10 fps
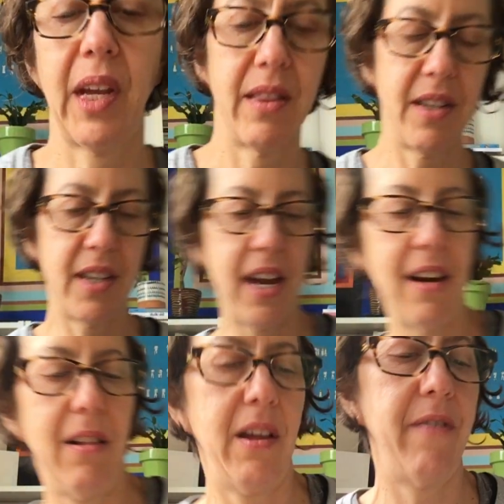The
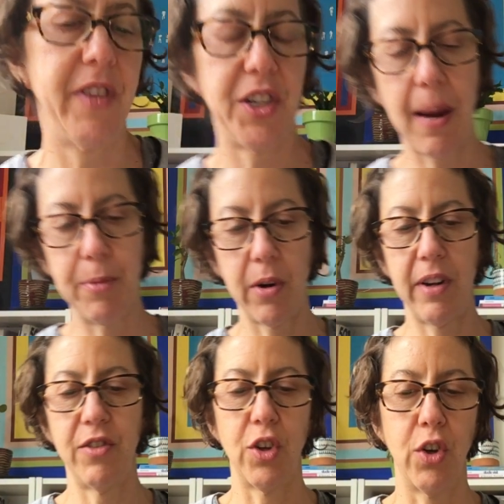title of the chapter
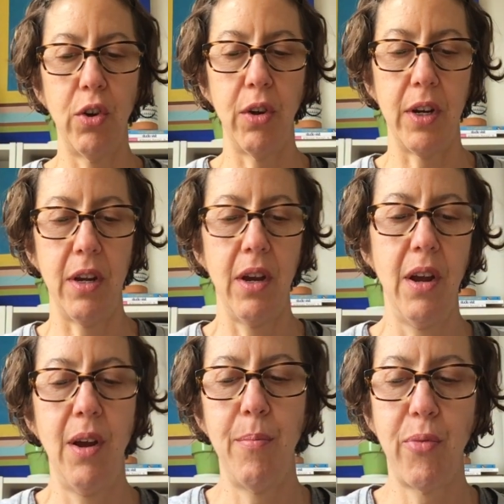is Good
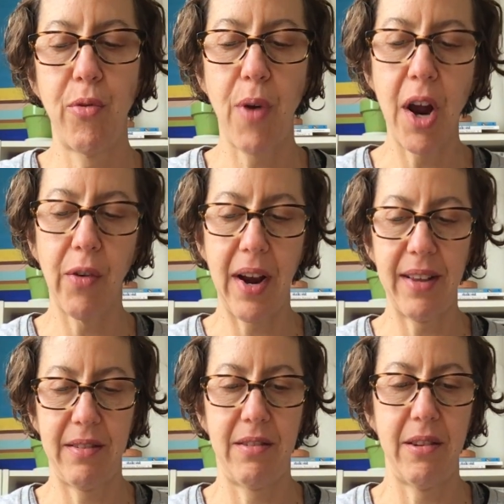
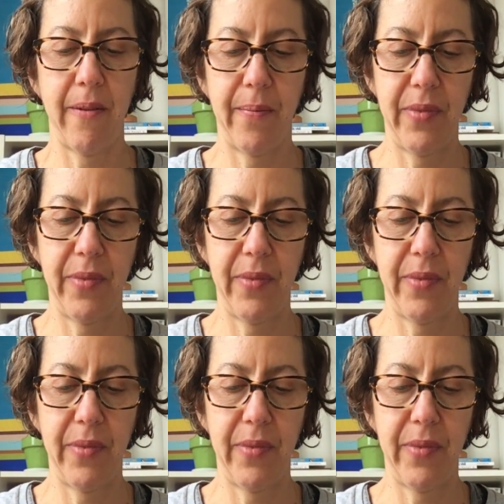Progress.